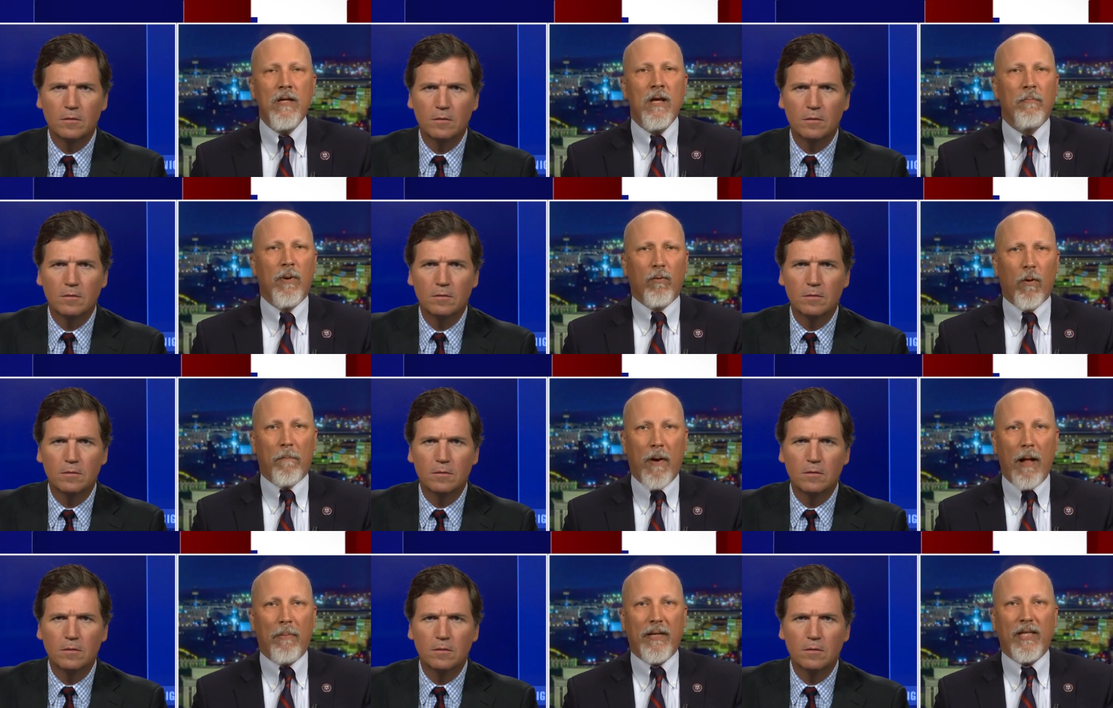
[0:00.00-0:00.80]
Speaker 1: But
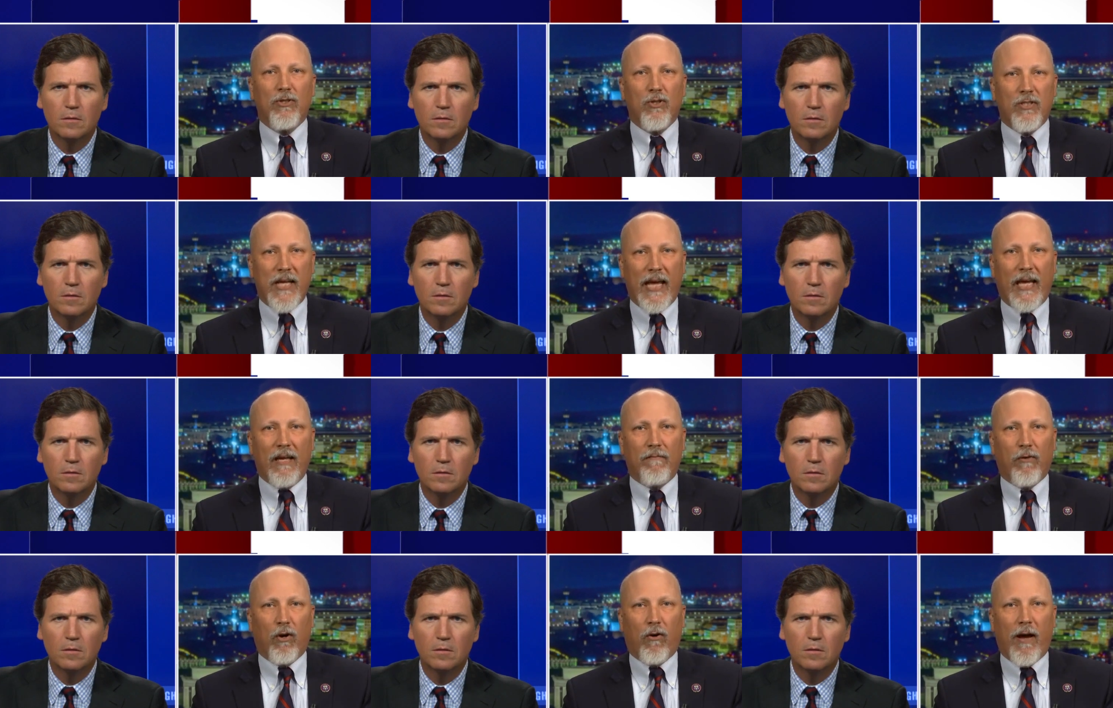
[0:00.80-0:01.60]
Republicans are taking it
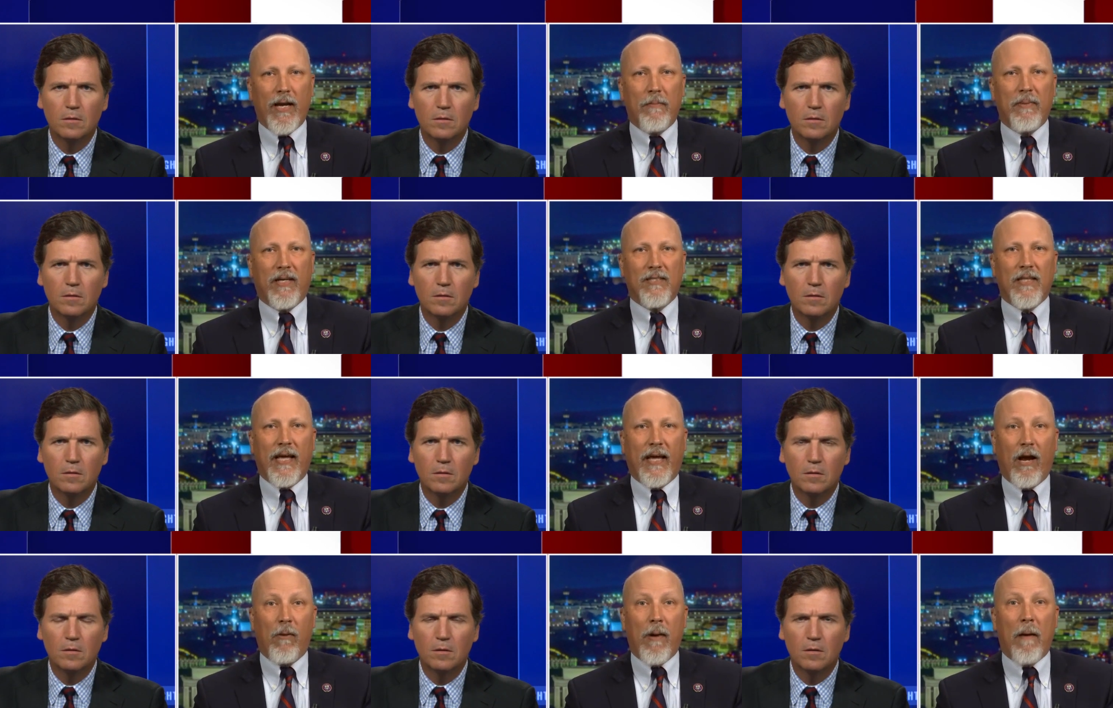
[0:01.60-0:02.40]
for granted because they
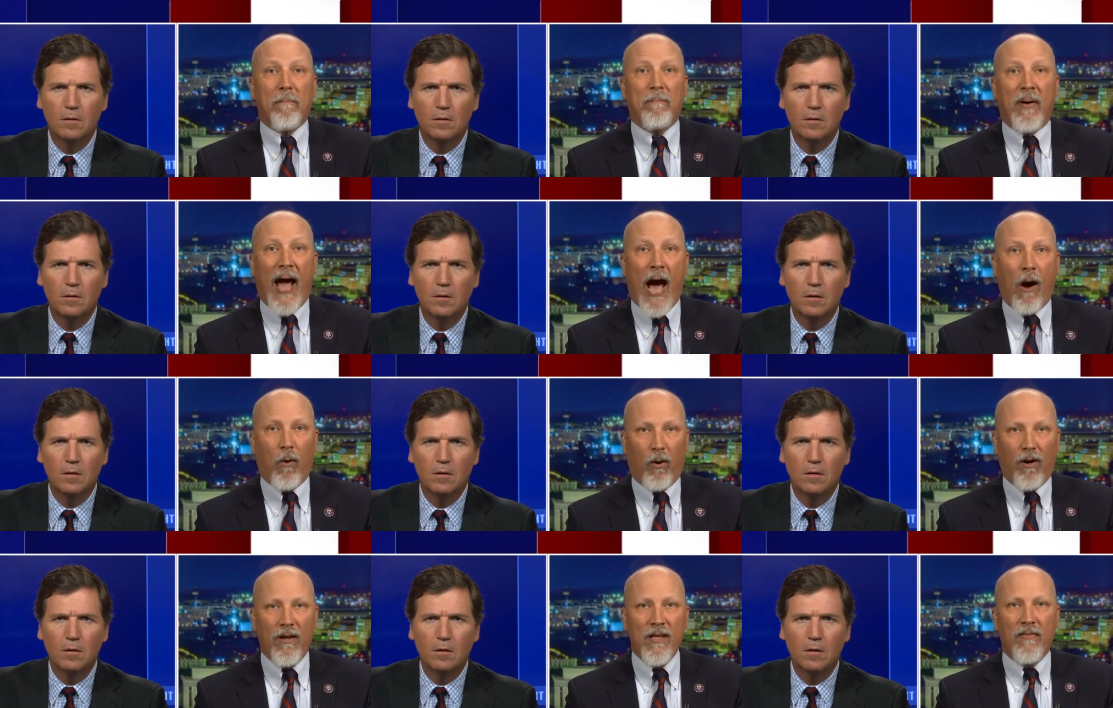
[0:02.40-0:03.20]
care about
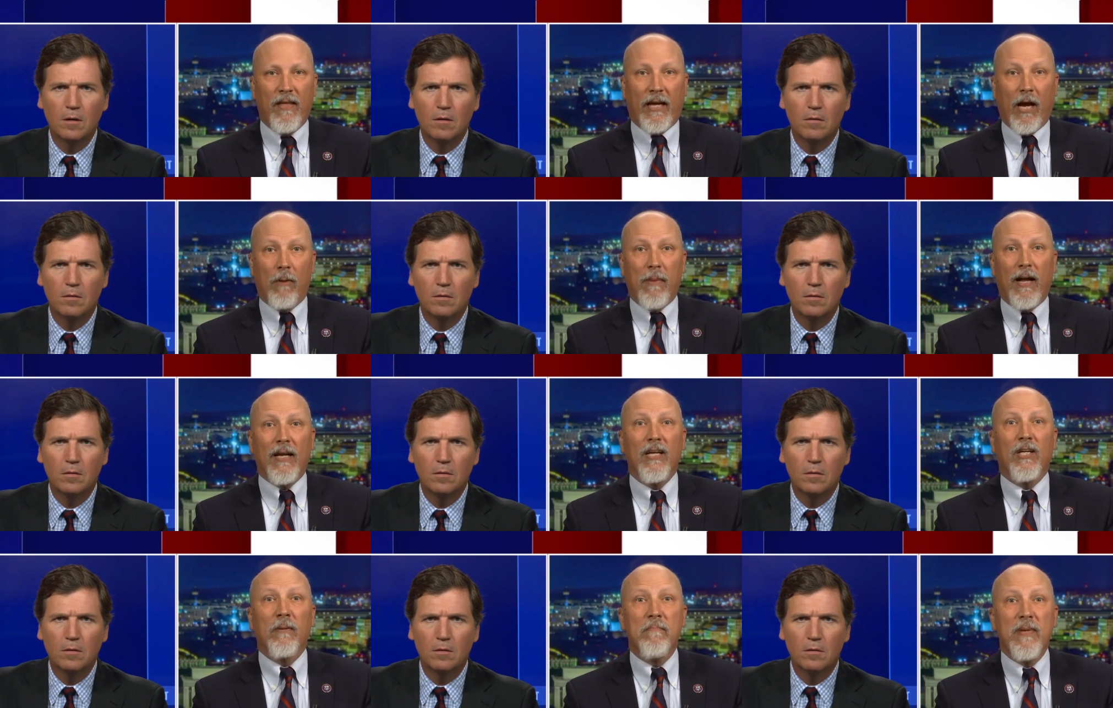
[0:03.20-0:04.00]
power, they care
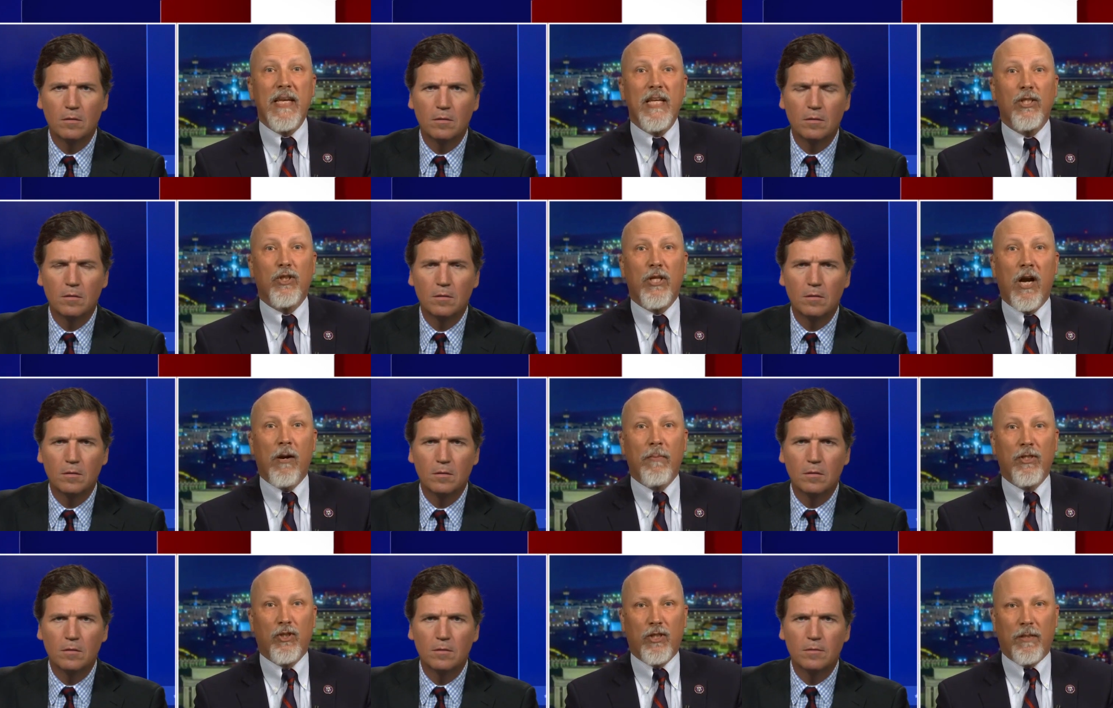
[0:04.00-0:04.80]
about committee
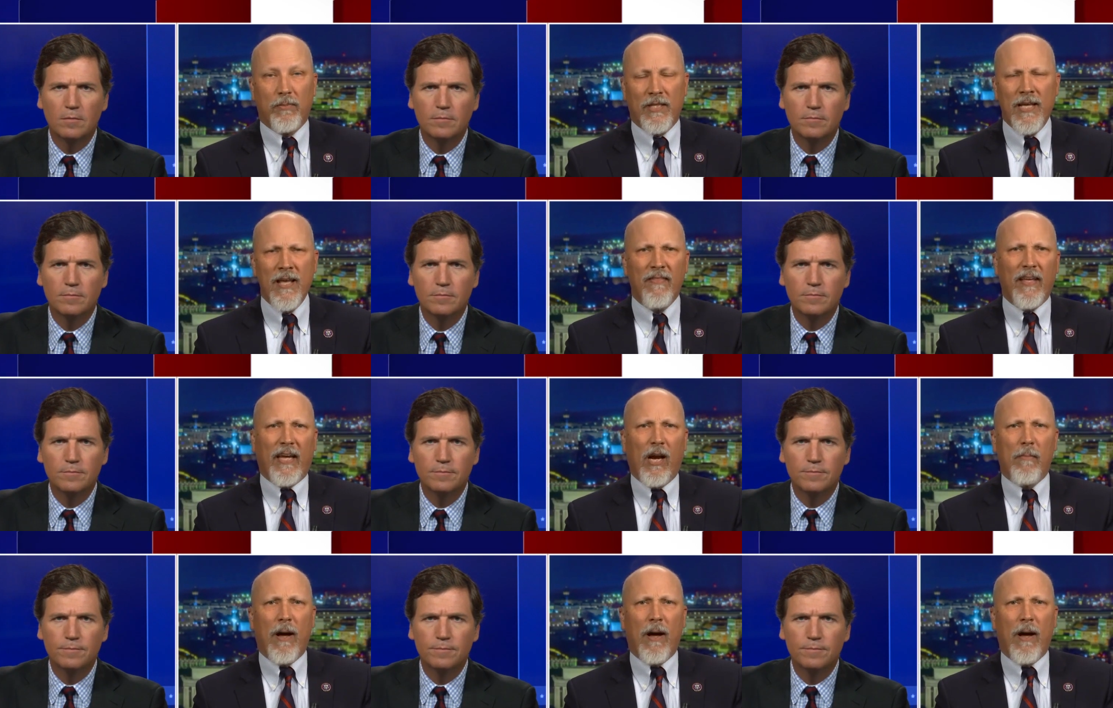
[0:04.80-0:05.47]
chairmanships, they care